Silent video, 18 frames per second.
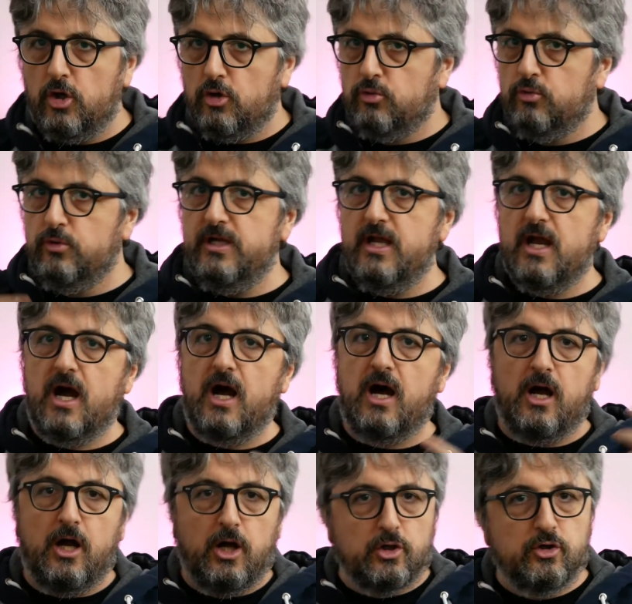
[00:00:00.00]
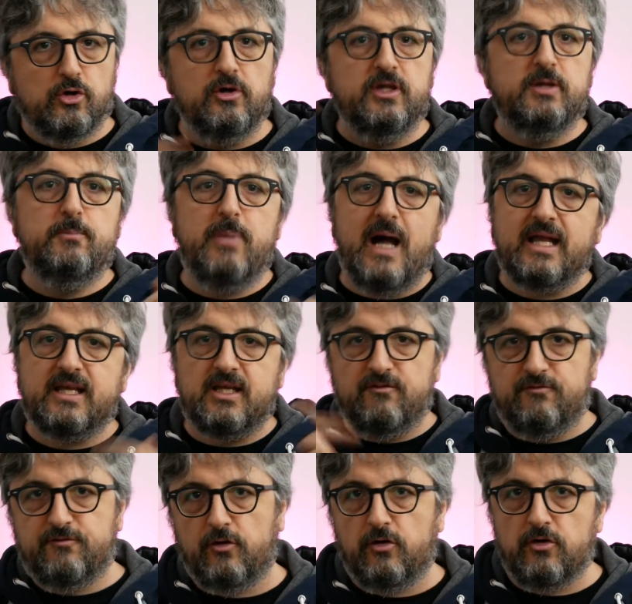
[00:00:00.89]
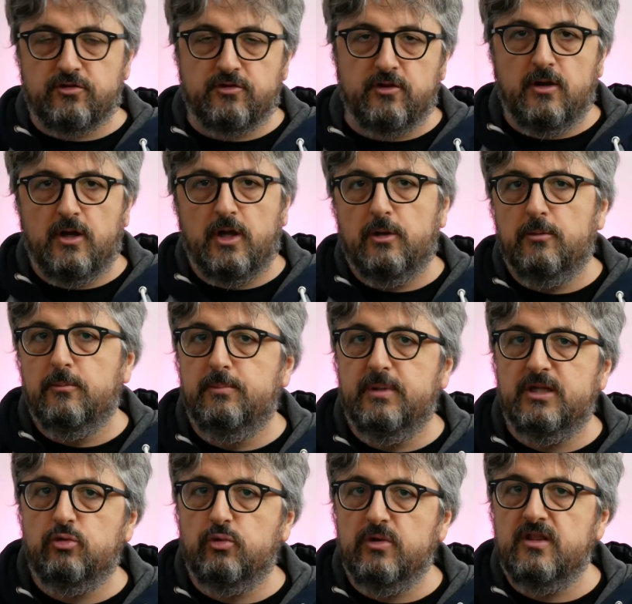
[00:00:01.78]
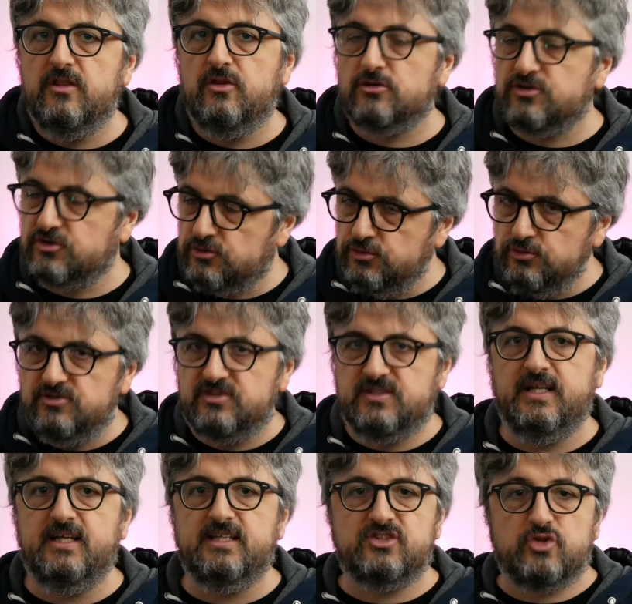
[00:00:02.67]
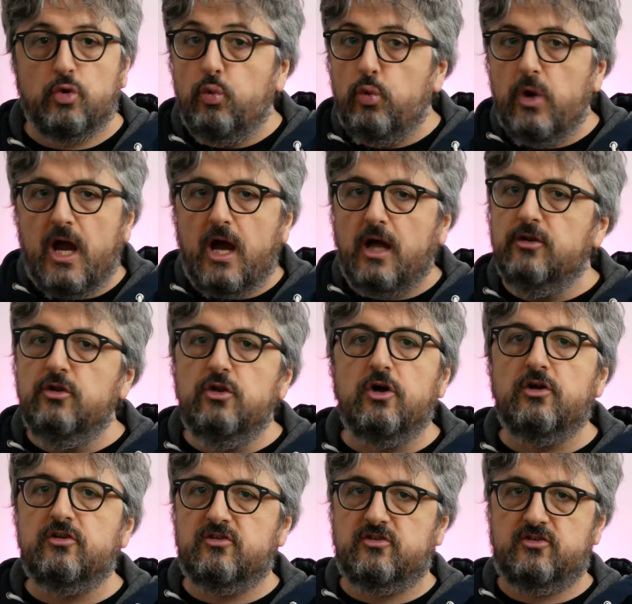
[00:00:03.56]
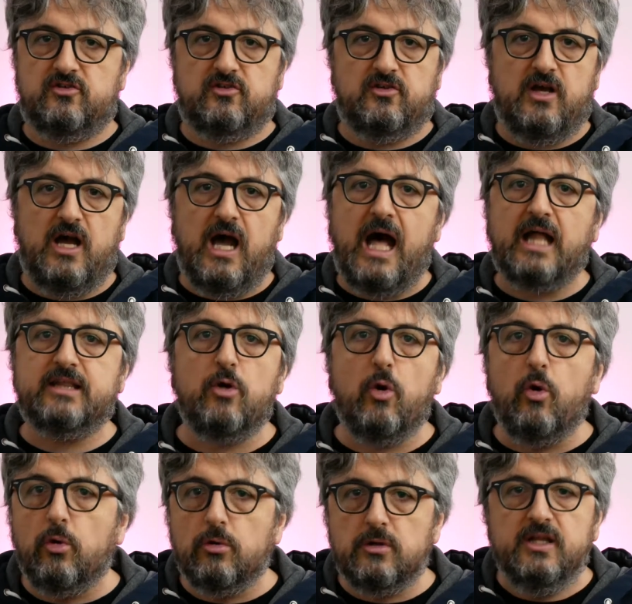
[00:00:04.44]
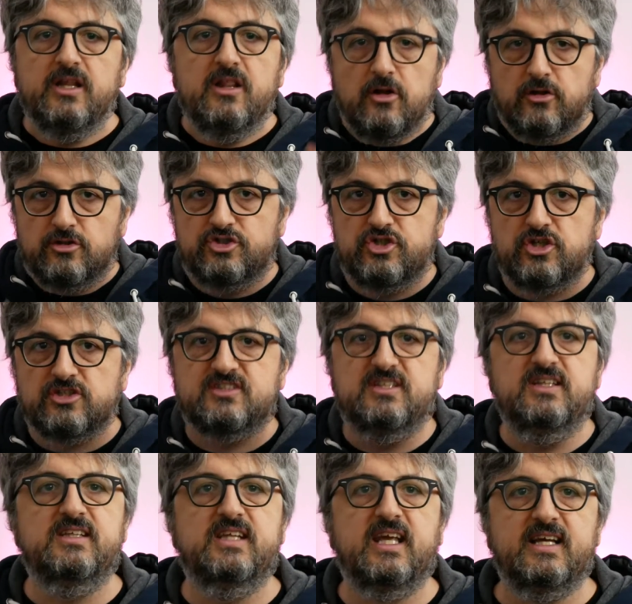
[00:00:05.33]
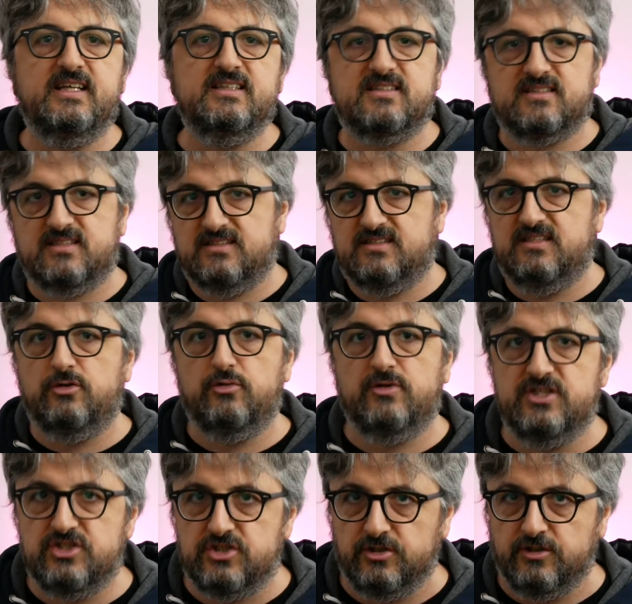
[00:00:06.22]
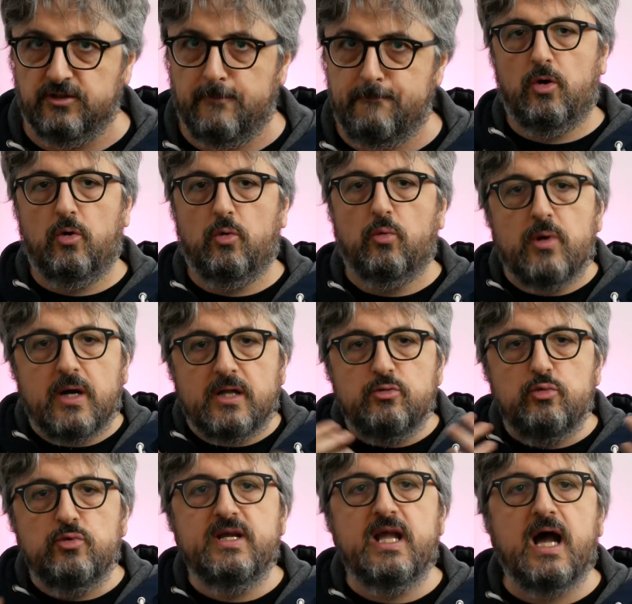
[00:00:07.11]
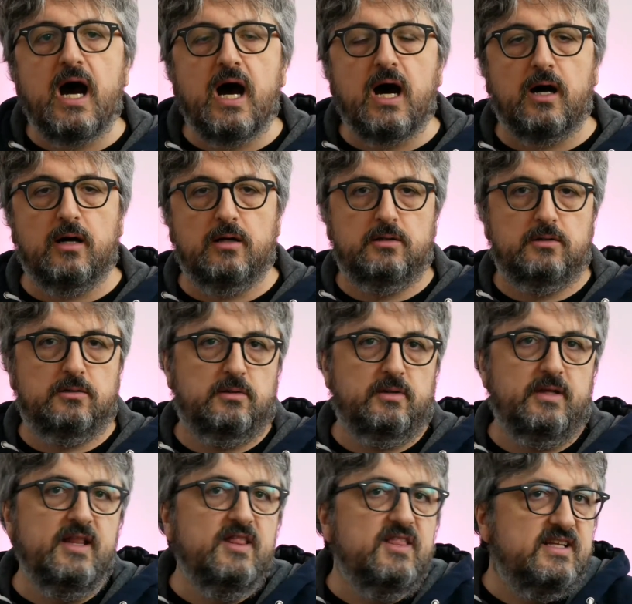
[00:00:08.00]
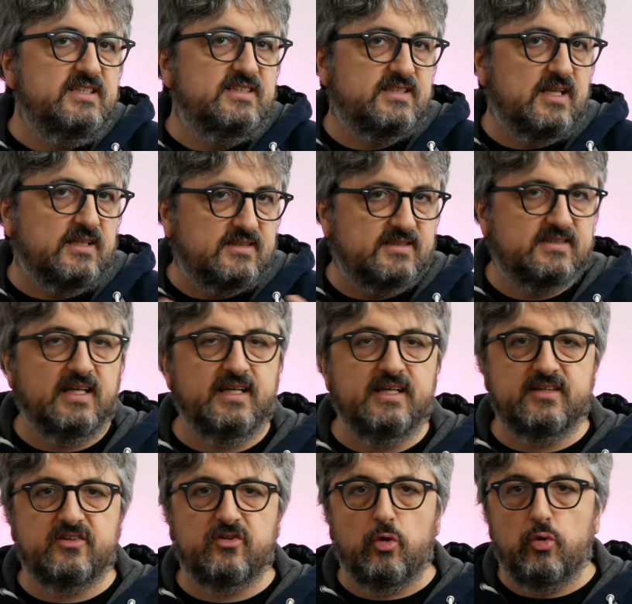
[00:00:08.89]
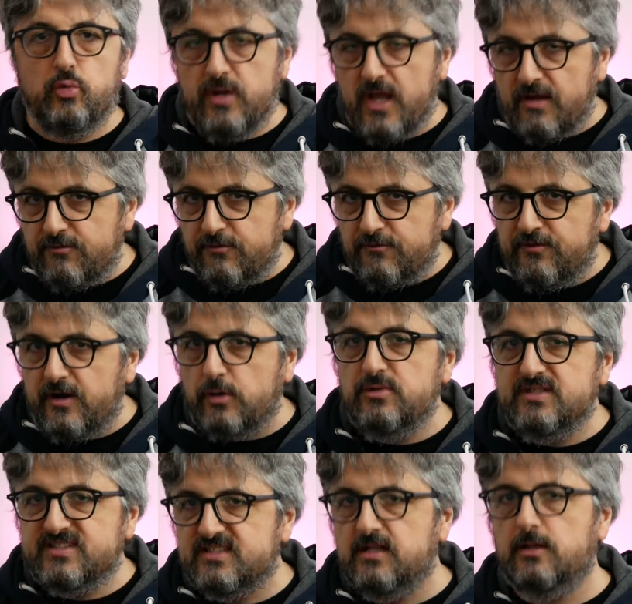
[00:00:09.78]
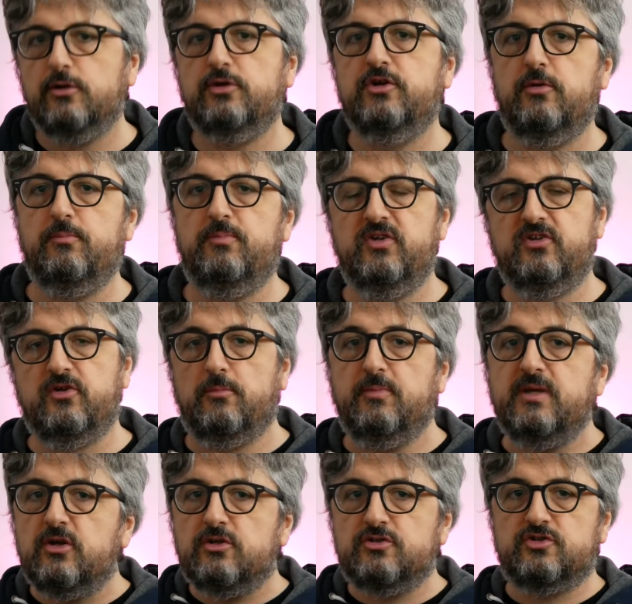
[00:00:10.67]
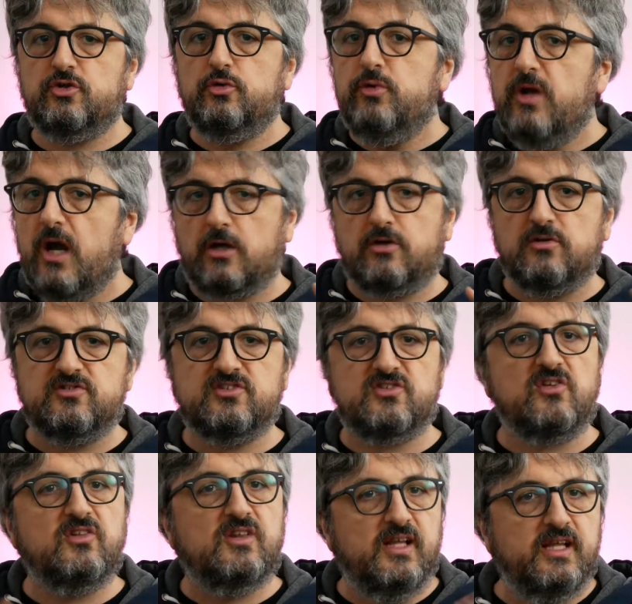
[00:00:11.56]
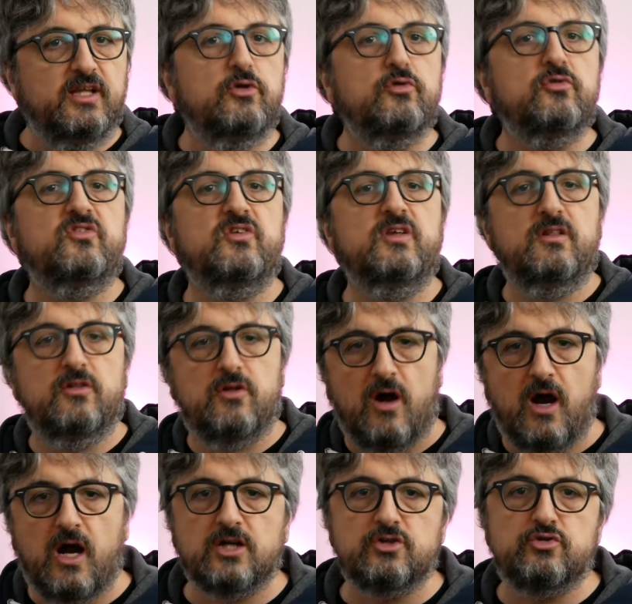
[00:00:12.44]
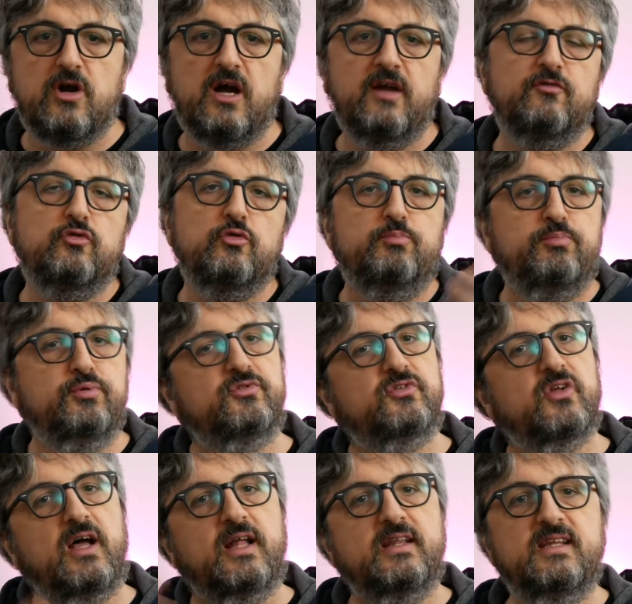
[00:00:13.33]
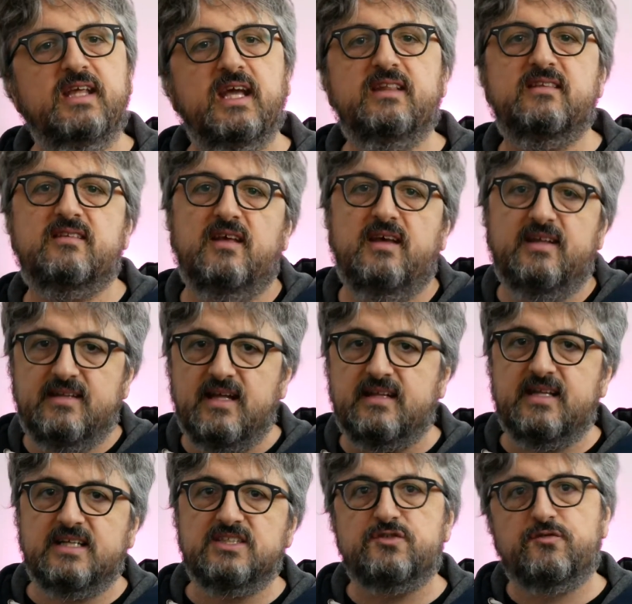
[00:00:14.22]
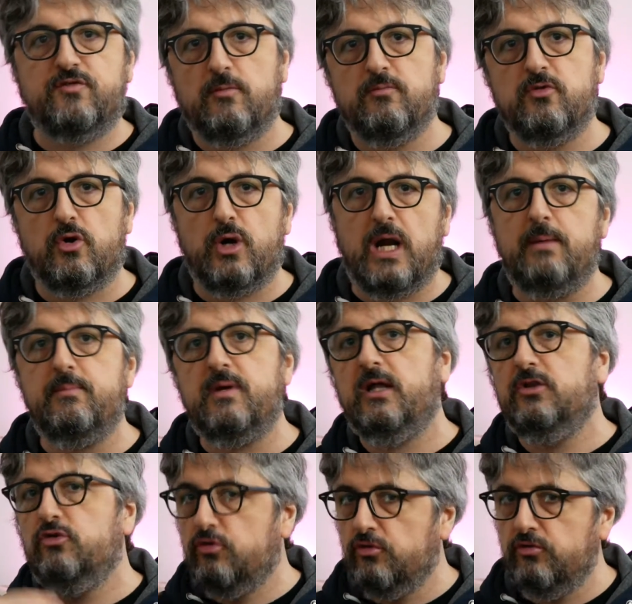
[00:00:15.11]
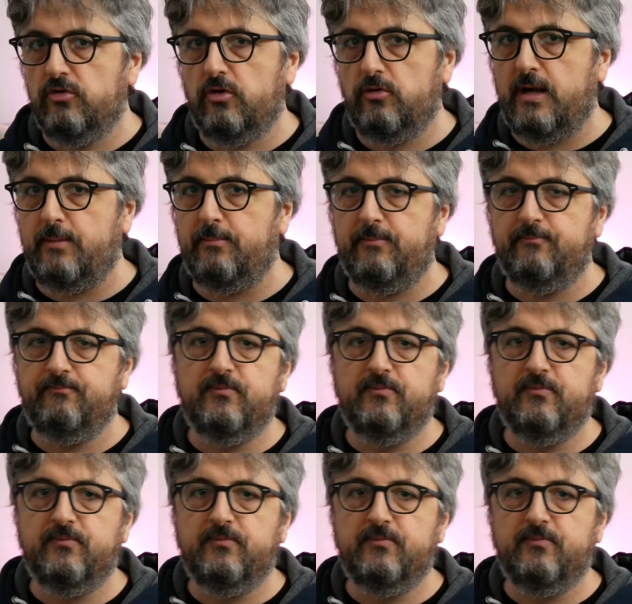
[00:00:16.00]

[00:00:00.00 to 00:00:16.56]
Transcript: We are going back and forth between those two states. We are not at all in the just-in-case situation. When we are in this state, we have a very slow computer because we are constantly using the hard drive to put and get data from the RAM and to the RAM.